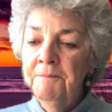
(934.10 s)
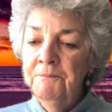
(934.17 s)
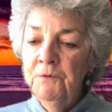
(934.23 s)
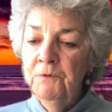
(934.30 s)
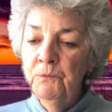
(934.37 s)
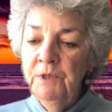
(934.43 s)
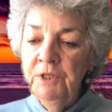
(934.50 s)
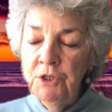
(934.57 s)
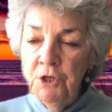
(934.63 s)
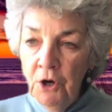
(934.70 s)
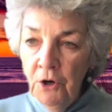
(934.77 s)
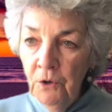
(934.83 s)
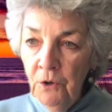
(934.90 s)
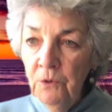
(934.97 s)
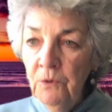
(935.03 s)
We
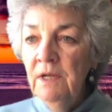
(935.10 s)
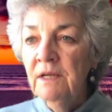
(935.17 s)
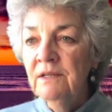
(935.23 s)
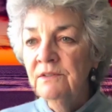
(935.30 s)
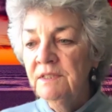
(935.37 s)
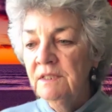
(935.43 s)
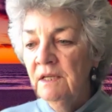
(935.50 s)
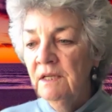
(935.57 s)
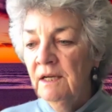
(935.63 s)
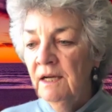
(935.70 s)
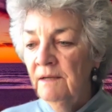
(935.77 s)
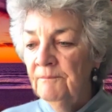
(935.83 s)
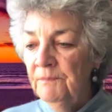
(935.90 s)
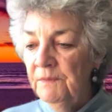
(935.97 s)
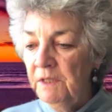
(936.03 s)
know, as
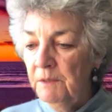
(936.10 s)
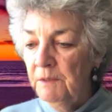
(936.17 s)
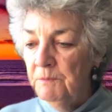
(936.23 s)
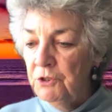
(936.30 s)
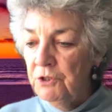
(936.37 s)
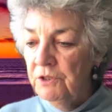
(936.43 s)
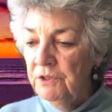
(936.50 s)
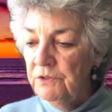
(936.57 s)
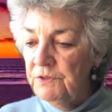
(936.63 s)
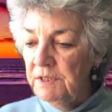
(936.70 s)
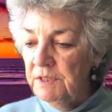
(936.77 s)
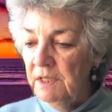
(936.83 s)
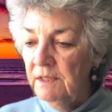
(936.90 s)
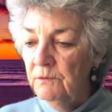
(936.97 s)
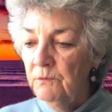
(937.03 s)
the commissioner
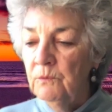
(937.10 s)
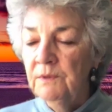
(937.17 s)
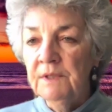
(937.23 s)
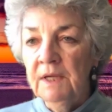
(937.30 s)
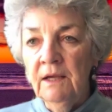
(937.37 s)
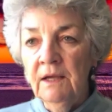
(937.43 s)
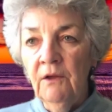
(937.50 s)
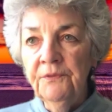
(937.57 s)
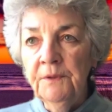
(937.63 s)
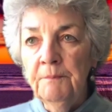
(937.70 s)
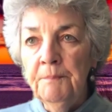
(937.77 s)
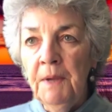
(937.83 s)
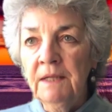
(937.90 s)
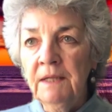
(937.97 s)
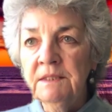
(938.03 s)
said, what the health
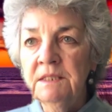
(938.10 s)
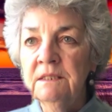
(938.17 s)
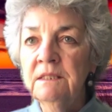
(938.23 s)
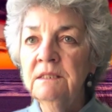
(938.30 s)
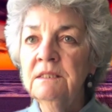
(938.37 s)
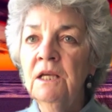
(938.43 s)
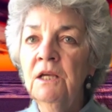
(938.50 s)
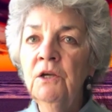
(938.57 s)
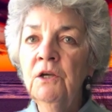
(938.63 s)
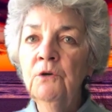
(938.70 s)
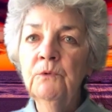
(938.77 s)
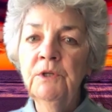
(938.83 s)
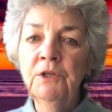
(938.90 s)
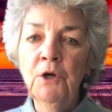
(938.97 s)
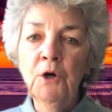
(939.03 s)
impact is.
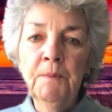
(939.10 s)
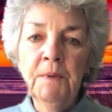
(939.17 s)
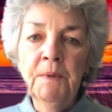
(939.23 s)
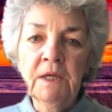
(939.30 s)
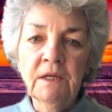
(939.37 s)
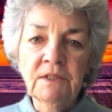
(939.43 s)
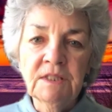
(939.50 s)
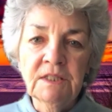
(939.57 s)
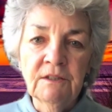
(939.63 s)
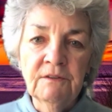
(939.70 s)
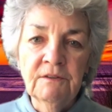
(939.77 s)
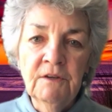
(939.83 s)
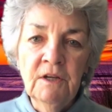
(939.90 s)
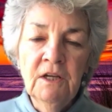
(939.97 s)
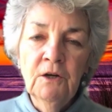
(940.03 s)
We know because
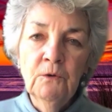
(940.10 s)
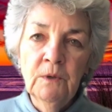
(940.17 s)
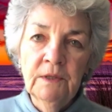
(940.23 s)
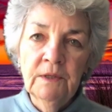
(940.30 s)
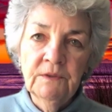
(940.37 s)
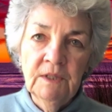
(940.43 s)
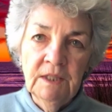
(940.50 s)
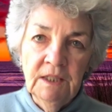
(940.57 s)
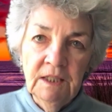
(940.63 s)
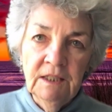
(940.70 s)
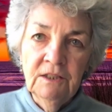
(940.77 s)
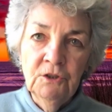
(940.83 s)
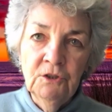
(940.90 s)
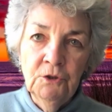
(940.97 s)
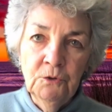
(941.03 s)
of what the
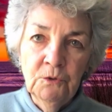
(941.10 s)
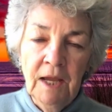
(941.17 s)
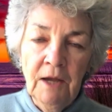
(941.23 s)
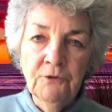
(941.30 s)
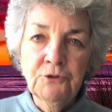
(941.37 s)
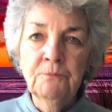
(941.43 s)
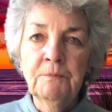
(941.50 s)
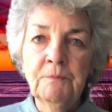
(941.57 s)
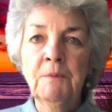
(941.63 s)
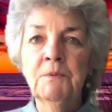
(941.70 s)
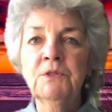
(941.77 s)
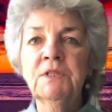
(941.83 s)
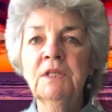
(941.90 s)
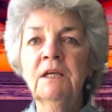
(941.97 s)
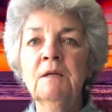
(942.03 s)
new council member
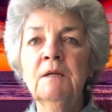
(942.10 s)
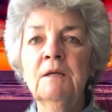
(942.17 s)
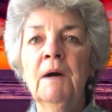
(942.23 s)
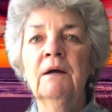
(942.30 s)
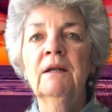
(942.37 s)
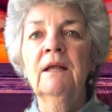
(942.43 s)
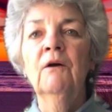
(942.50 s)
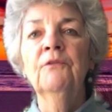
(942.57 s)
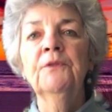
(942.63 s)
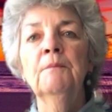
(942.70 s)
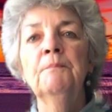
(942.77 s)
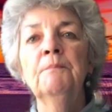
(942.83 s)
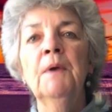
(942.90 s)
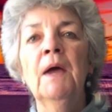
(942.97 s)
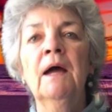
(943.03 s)
said about health
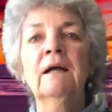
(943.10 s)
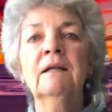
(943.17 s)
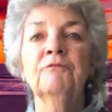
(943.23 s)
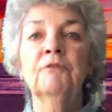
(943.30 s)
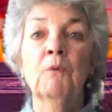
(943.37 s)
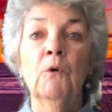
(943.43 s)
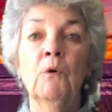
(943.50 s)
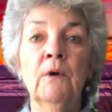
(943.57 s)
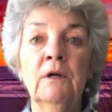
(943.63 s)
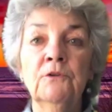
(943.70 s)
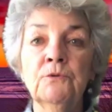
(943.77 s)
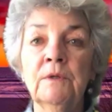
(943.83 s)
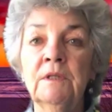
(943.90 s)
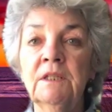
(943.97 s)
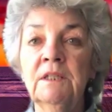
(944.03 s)
impact from oil
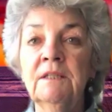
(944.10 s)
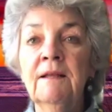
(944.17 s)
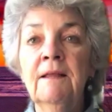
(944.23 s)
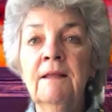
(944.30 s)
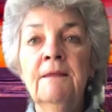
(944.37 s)
drilling.